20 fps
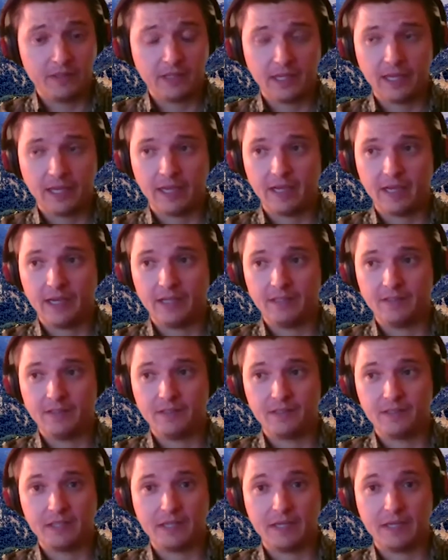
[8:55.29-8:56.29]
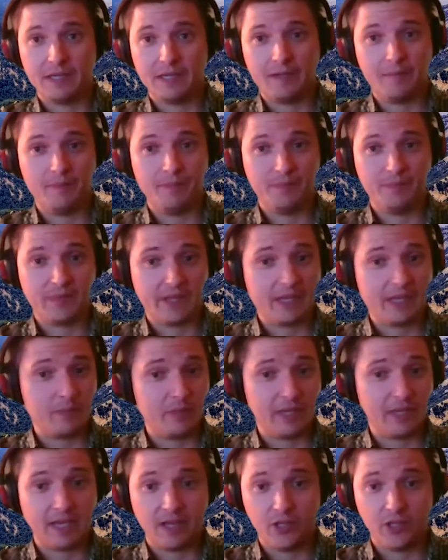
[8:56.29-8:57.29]
And I
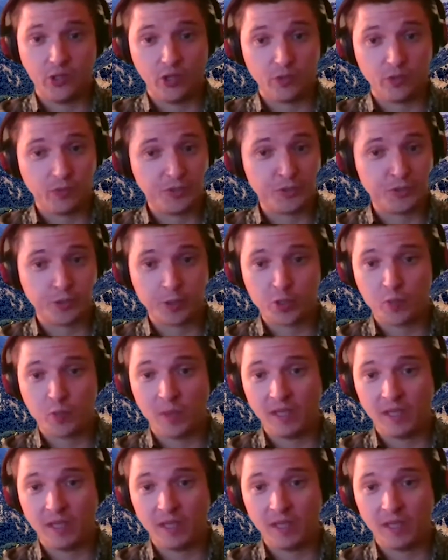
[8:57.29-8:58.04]
began doing research,